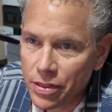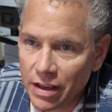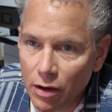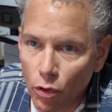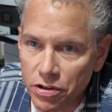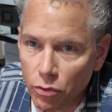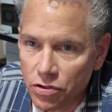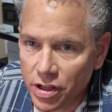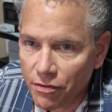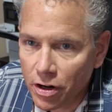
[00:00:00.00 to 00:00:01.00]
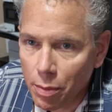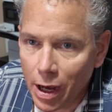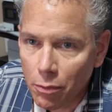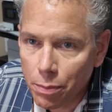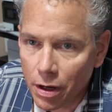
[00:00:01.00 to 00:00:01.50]
of things I wish it was different
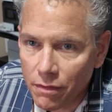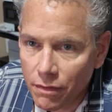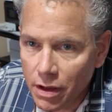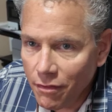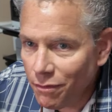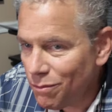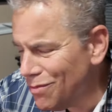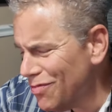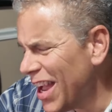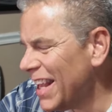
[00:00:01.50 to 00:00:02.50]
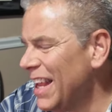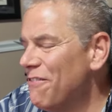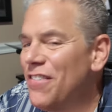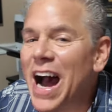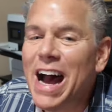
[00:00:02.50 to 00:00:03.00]
about, but
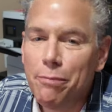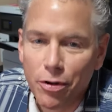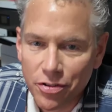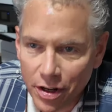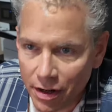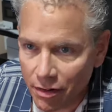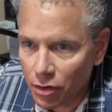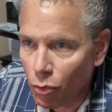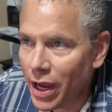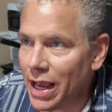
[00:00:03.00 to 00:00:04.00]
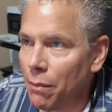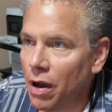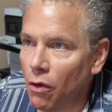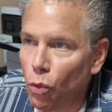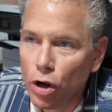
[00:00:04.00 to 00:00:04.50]
95% of the way I'm
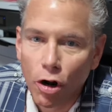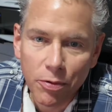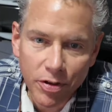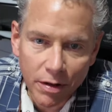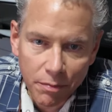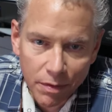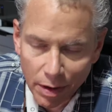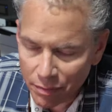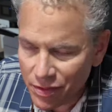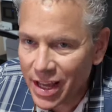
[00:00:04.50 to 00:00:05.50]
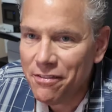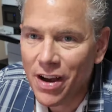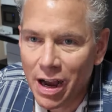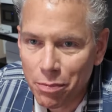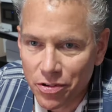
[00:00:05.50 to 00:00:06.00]
100%,
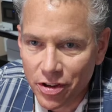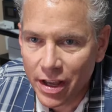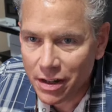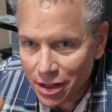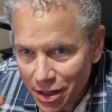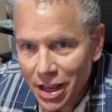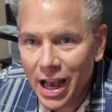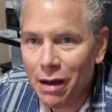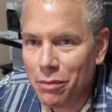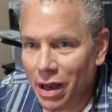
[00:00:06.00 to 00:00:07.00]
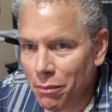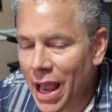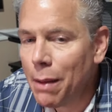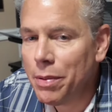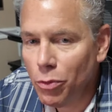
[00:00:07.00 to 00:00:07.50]
95%, I'm
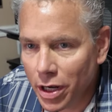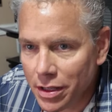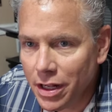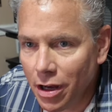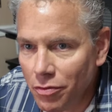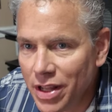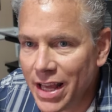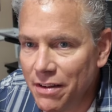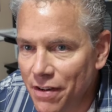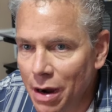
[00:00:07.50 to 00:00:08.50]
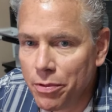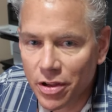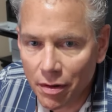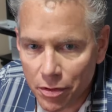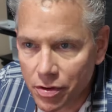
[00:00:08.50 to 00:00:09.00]
happy with it. You know,
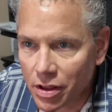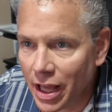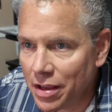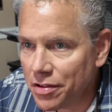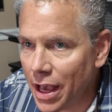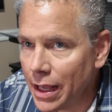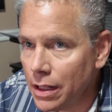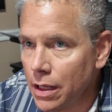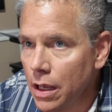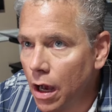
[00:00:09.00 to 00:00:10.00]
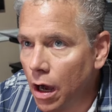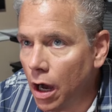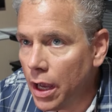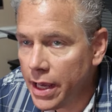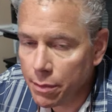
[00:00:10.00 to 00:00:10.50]
95% of it's a class act,
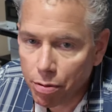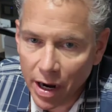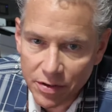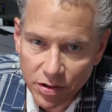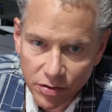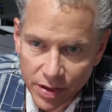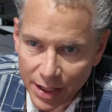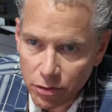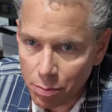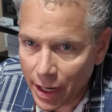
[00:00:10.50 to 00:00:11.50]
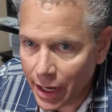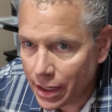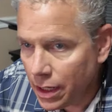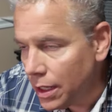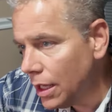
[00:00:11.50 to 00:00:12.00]
and the price is not too
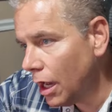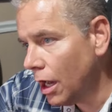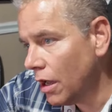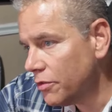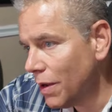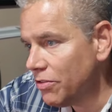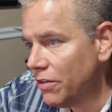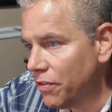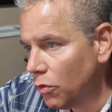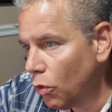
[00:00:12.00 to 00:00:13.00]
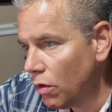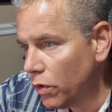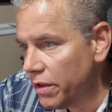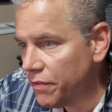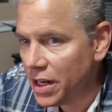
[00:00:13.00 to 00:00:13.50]
bad. Especially for the one
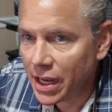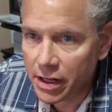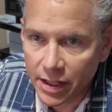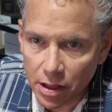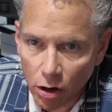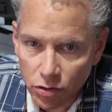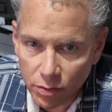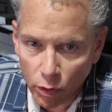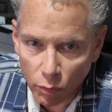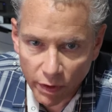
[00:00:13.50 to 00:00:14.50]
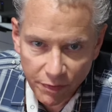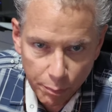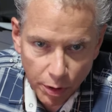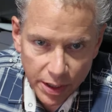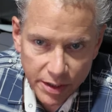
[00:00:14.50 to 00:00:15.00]
if you're not going to get the hosted one, if you
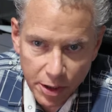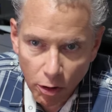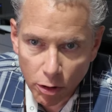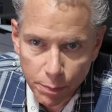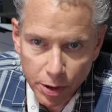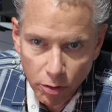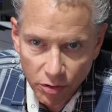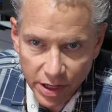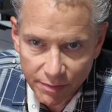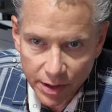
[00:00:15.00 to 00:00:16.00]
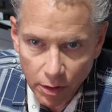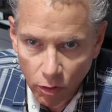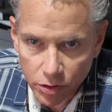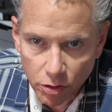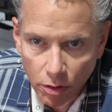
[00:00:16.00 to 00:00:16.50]
put it into your computer and save it
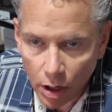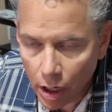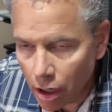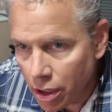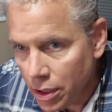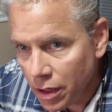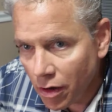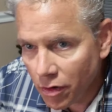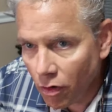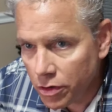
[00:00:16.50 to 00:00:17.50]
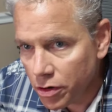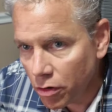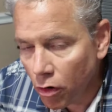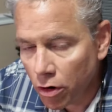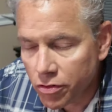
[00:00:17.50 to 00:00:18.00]
on your
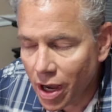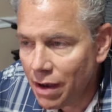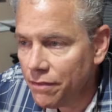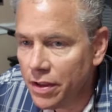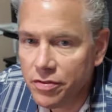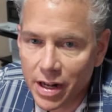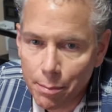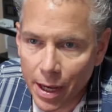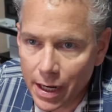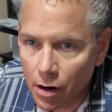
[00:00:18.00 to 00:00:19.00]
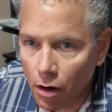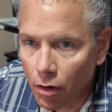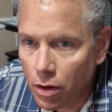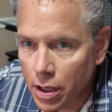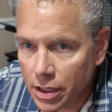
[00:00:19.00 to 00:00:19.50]
hard drive, it's not bad at
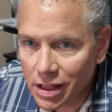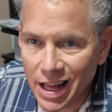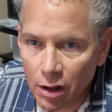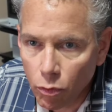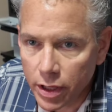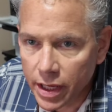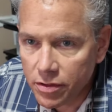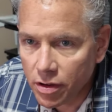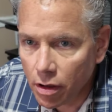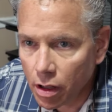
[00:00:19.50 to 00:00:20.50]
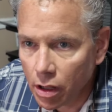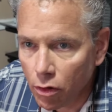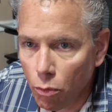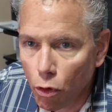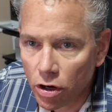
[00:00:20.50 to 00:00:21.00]
all. The cloud one gets a
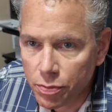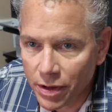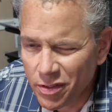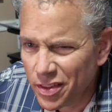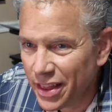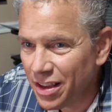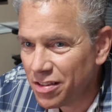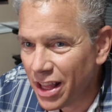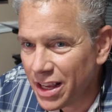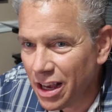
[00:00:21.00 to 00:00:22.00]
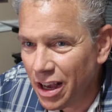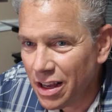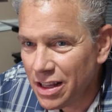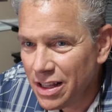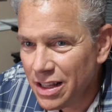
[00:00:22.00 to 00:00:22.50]
little more expensive. I think it's like
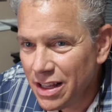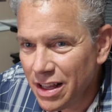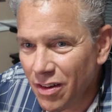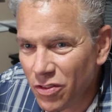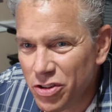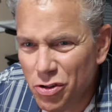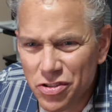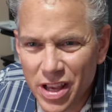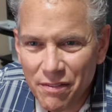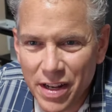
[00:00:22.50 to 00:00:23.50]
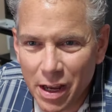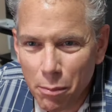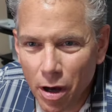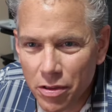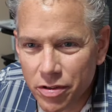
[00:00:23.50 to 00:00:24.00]
$270 a
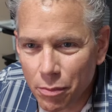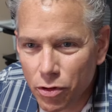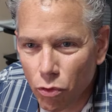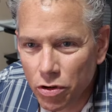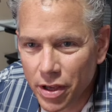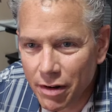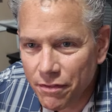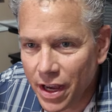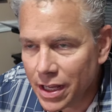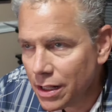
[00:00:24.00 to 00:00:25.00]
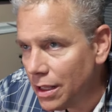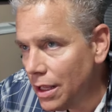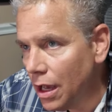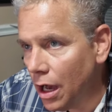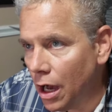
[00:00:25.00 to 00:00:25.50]
month, something towards that effect.
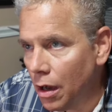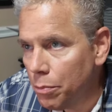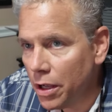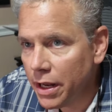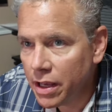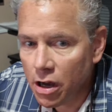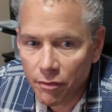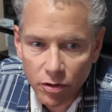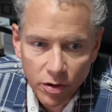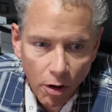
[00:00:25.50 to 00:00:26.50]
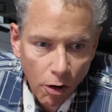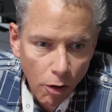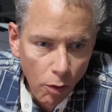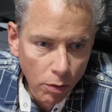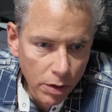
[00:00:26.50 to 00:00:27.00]
But it covers
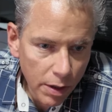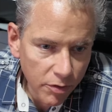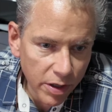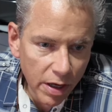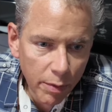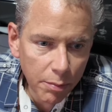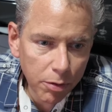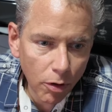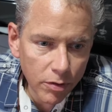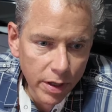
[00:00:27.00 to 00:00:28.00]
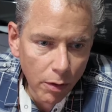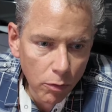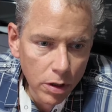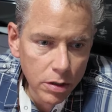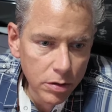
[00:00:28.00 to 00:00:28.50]
all. See how many employees I got?
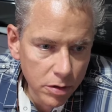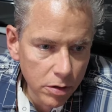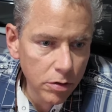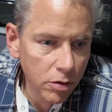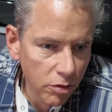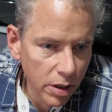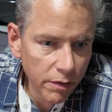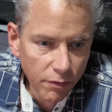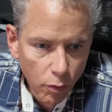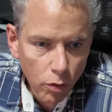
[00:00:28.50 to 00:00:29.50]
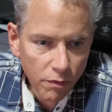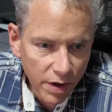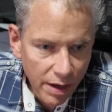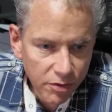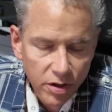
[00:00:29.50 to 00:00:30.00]
1, 2, 3, 4,
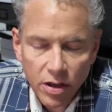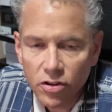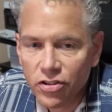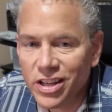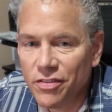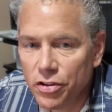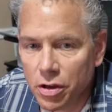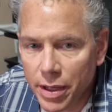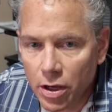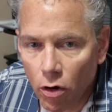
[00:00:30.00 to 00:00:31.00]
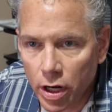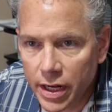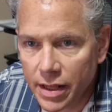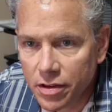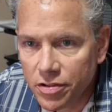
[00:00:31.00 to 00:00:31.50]
5, 6. 6 of us could be on it
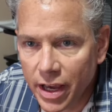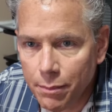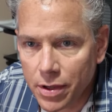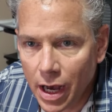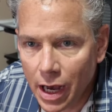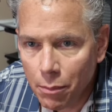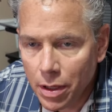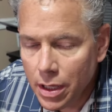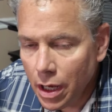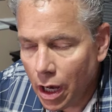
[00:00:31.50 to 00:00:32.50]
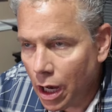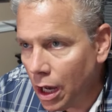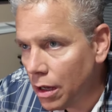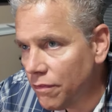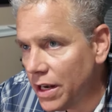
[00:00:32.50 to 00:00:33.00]
at the same time
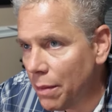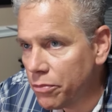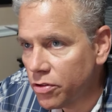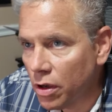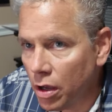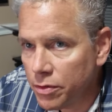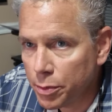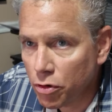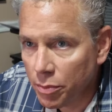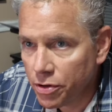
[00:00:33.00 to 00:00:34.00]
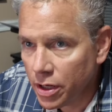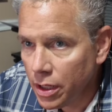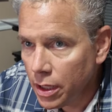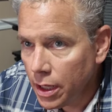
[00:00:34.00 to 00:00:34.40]
for that subscription,